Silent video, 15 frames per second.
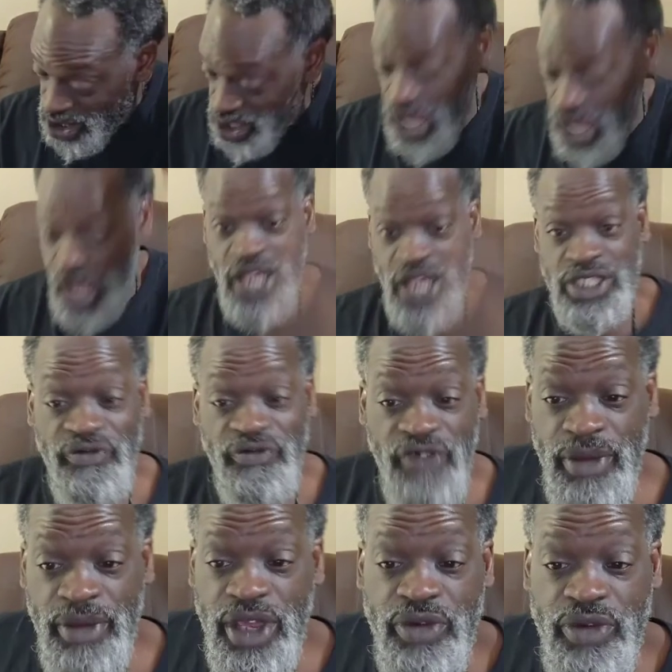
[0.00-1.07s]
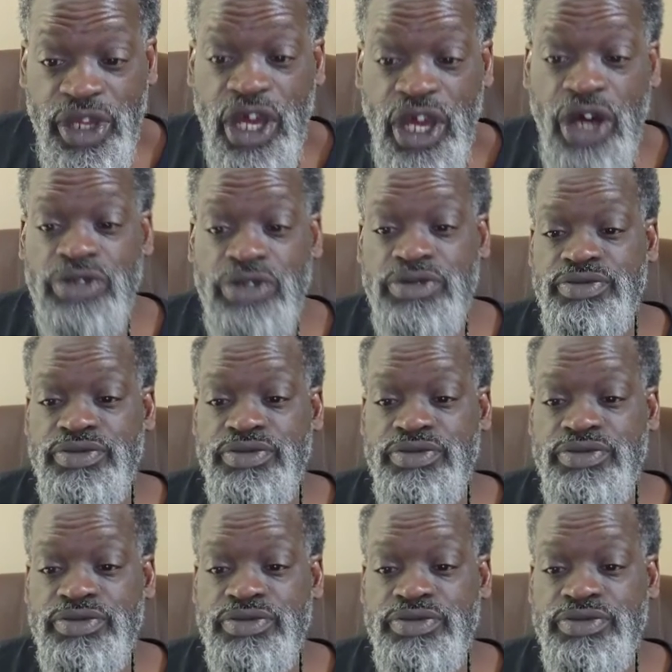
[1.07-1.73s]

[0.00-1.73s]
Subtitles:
All right, so family, here we go.